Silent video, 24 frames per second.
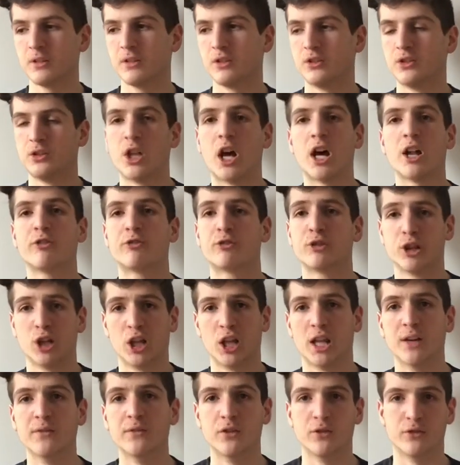not for the
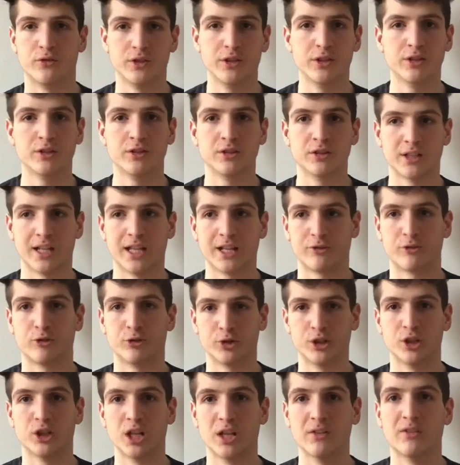love of it, like for
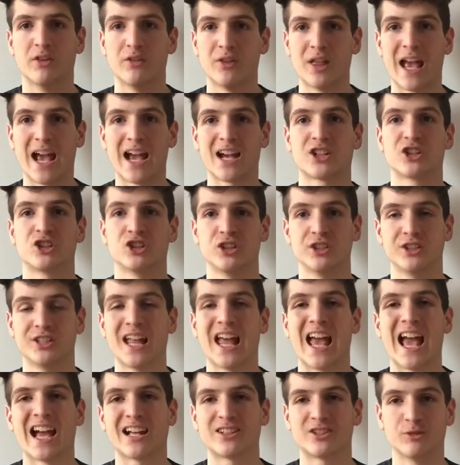the love of actually the
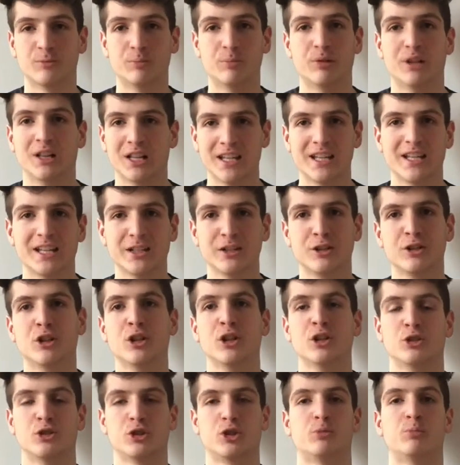act of playing
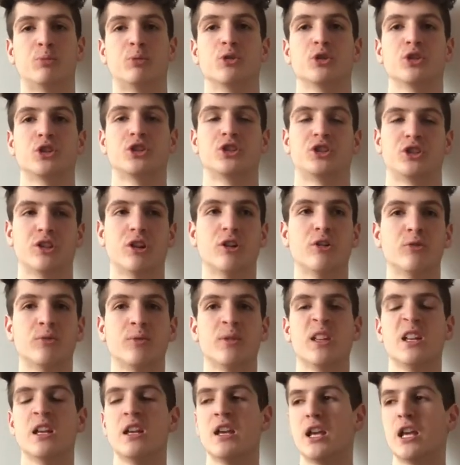the sport itself.
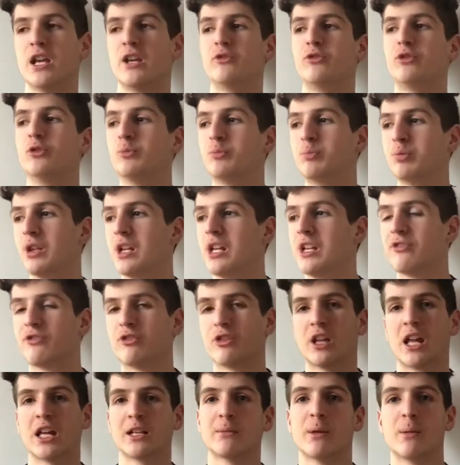If you play for
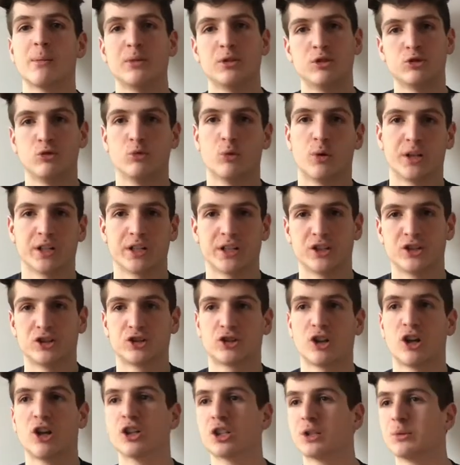like, maybe you want to get a
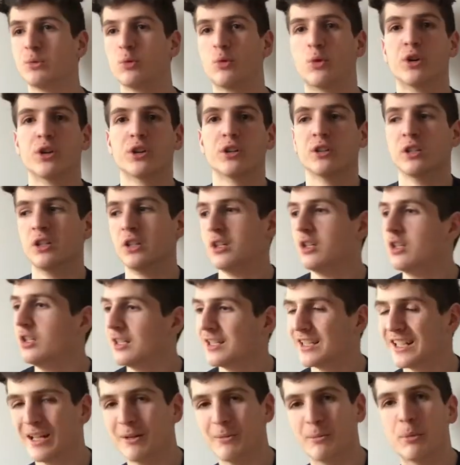scholarship, you want to
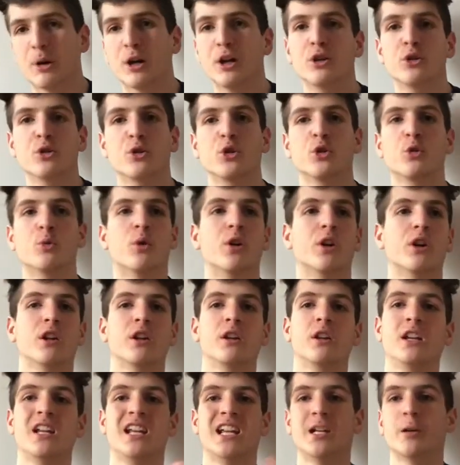get money, or you want to
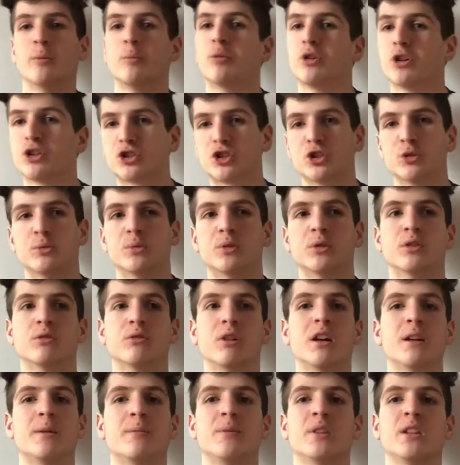impress someone,
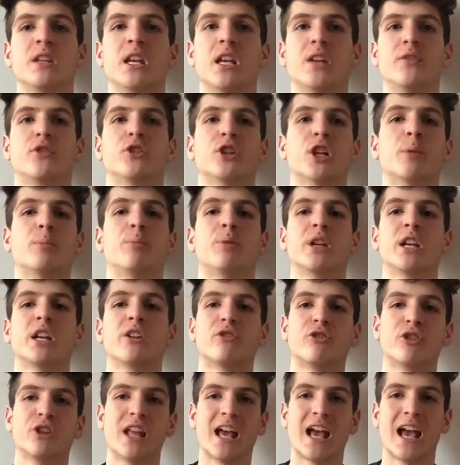right? If you're not playing it
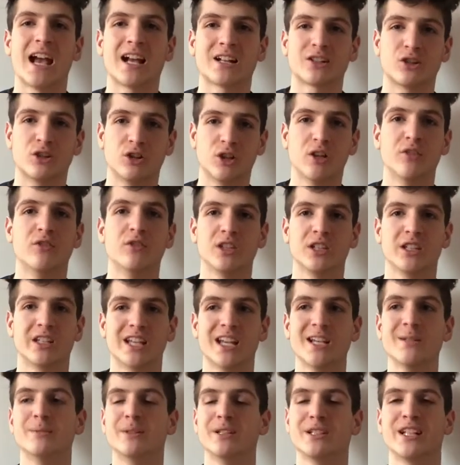for the act, love of the
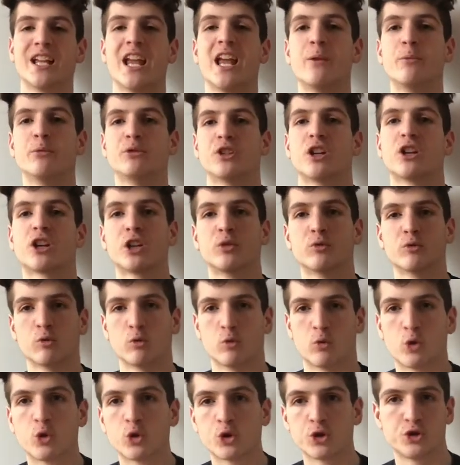game is not going to
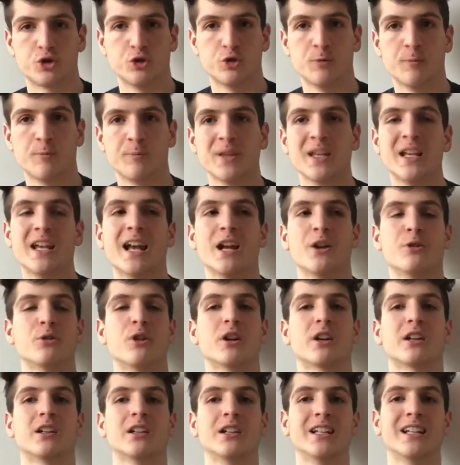reward you, and you're
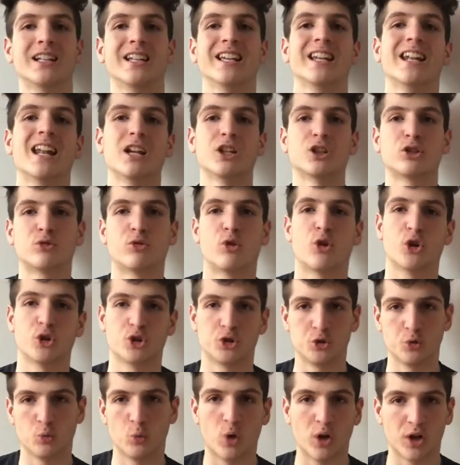not going to get as far as
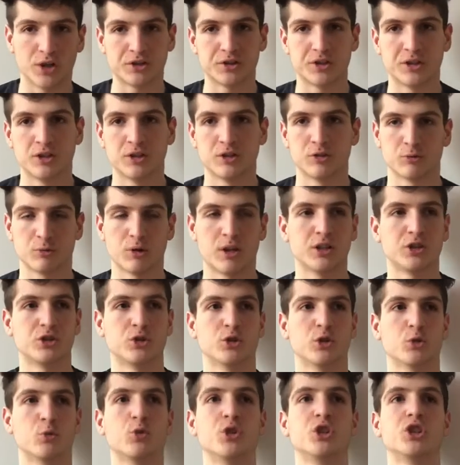you want, right? So
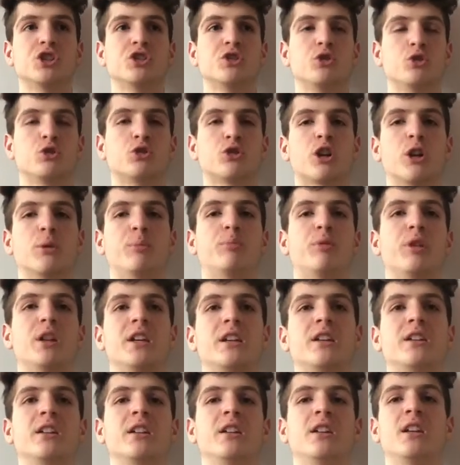the reason you started
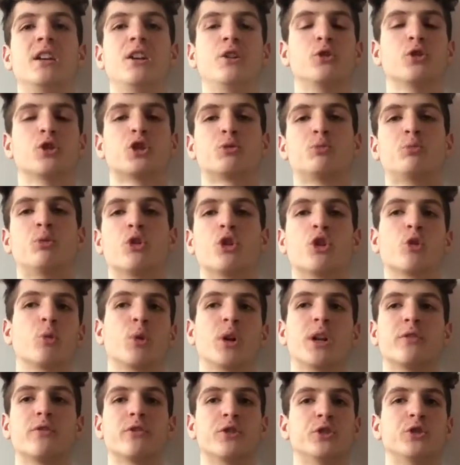playing your sport or
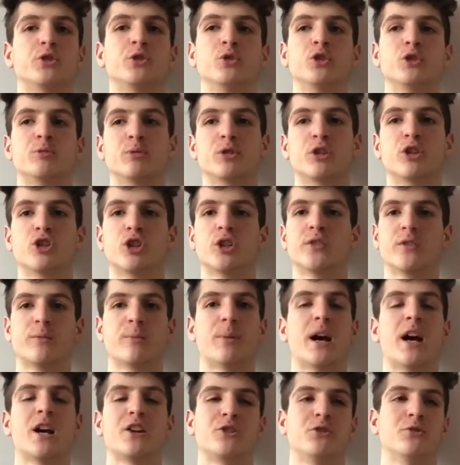whatever you do is because you have a
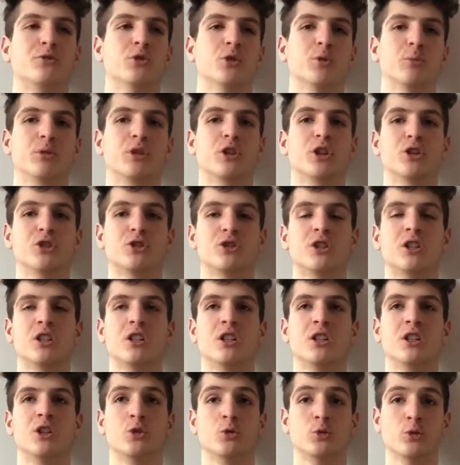passion for it, because
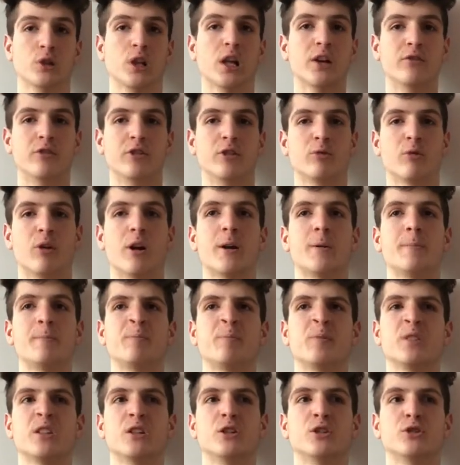you love it, right?
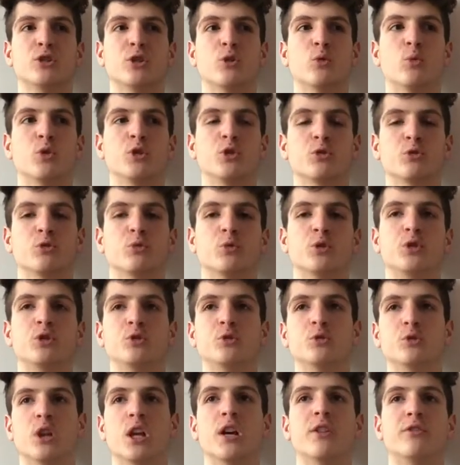So when you
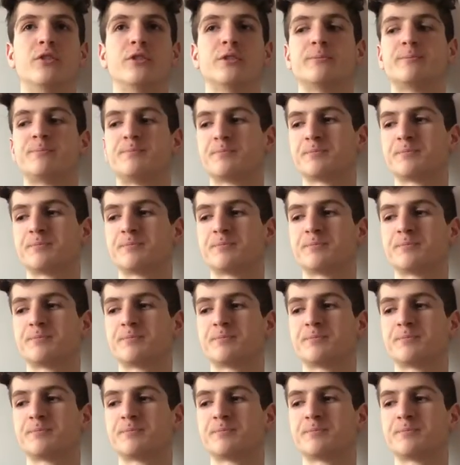love it,